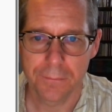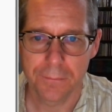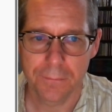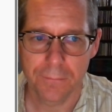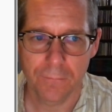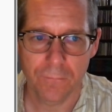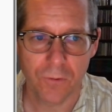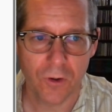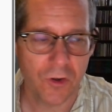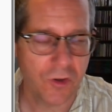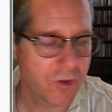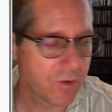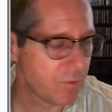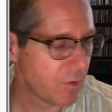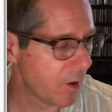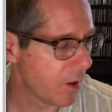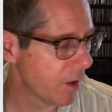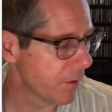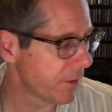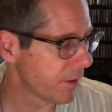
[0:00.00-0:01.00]
First of
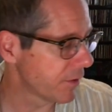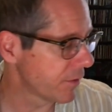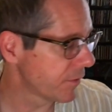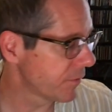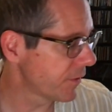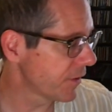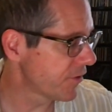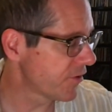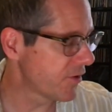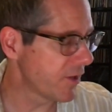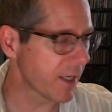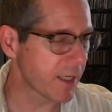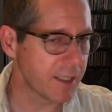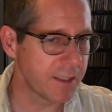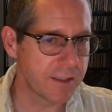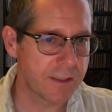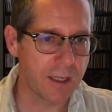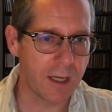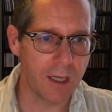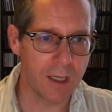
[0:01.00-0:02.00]
all, the
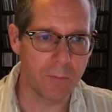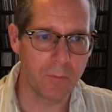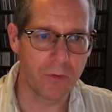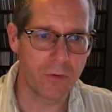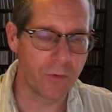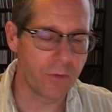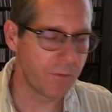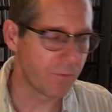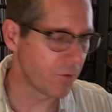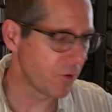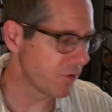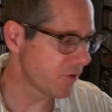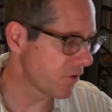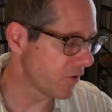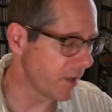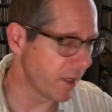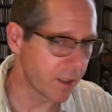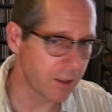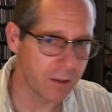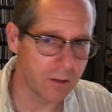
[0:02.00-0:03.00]
second time through the verse
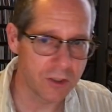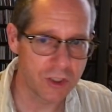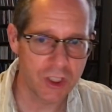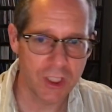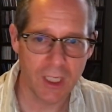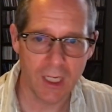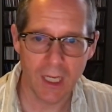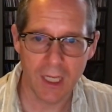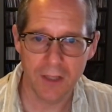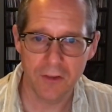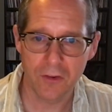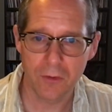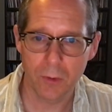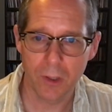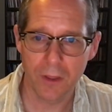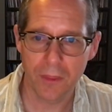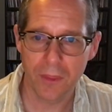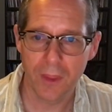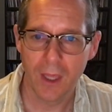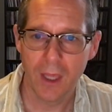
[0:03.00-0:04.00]
cycle, she ends
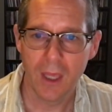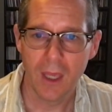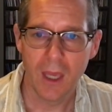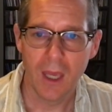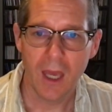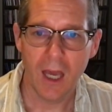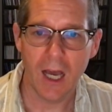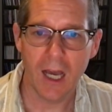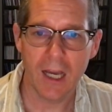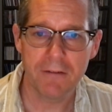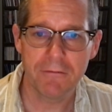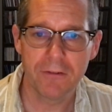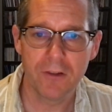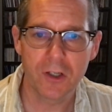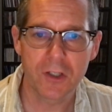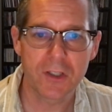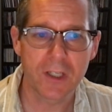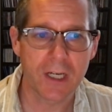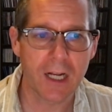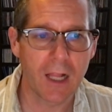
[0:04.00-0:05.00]
with, I've
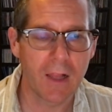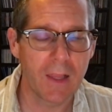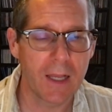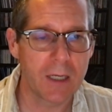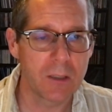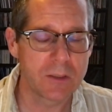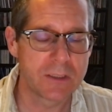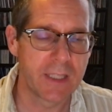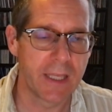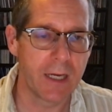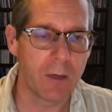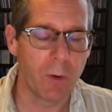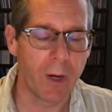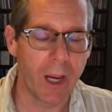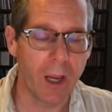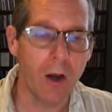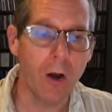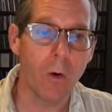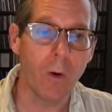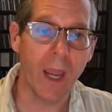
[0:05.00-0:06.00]
looked at clouds that way.
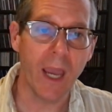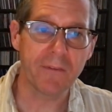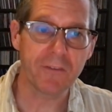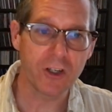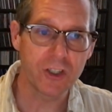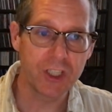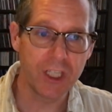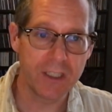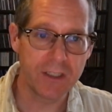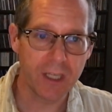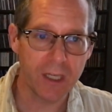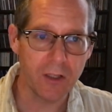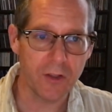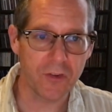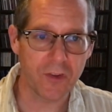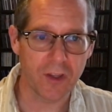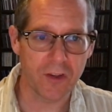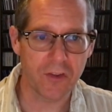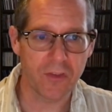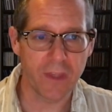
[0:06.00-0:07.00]
Oh, after she tells
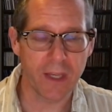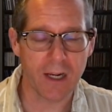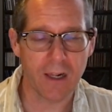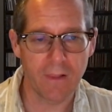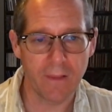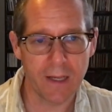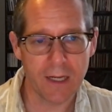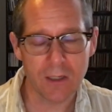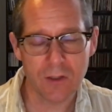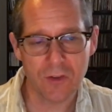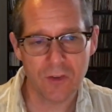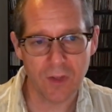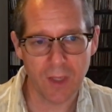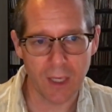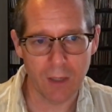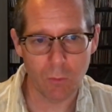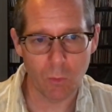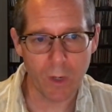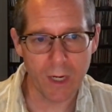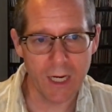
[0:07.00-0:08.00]
us that clouds
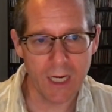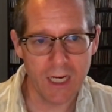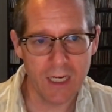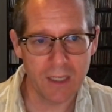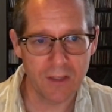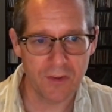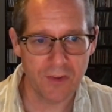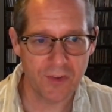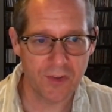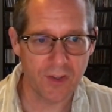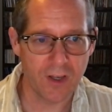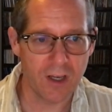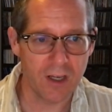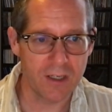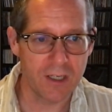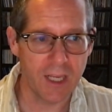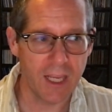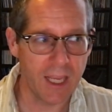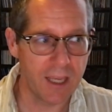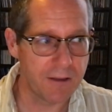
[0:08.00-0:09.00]
and rain and sun
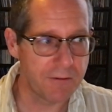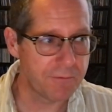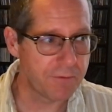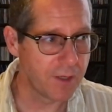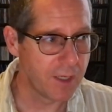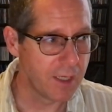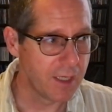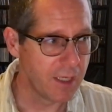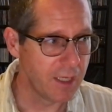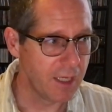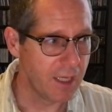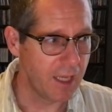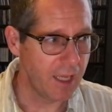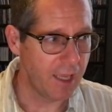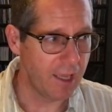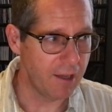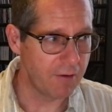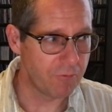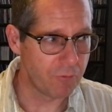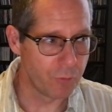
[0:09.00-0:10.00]

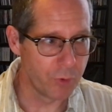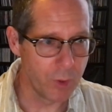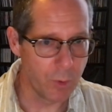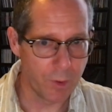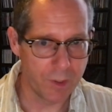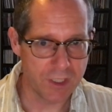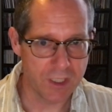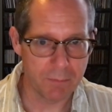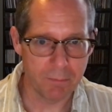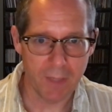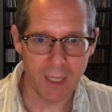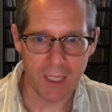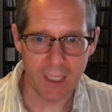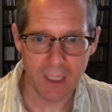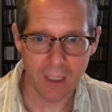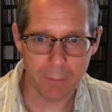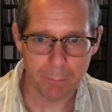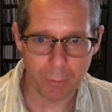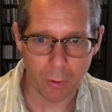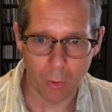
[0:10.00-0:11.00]
have ruined many
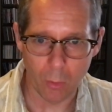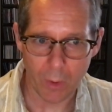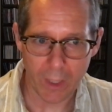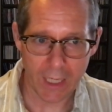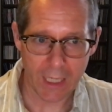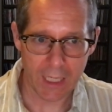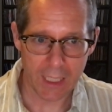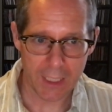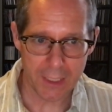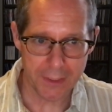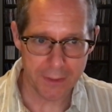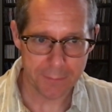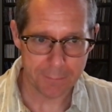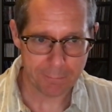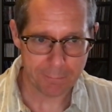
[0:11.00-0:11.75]
a parade,